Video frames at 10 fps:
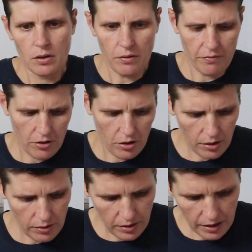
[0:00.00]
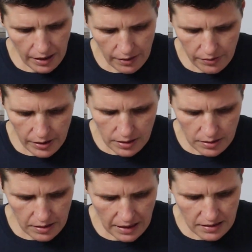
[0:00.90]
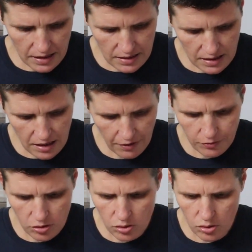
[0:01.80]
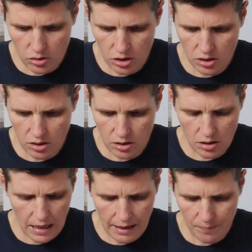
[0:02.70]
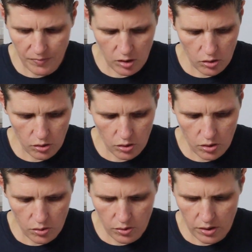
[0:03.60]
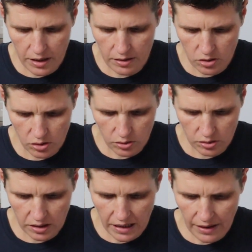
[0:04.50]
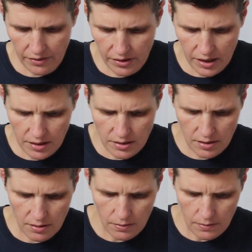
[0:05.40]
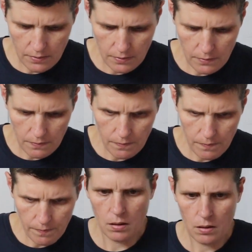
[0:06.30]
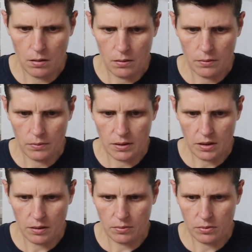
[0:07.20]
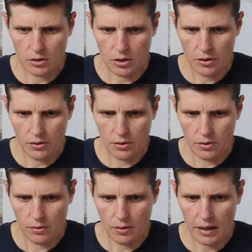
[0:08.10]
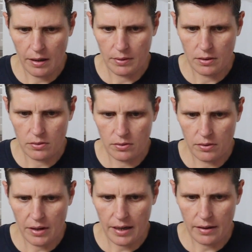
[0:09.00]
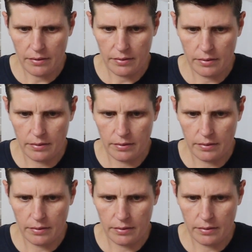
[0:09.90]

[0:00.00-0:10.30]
convert the calories. That's easy enough to do. Just Google kilojoules to calories, which I will show you how we do that.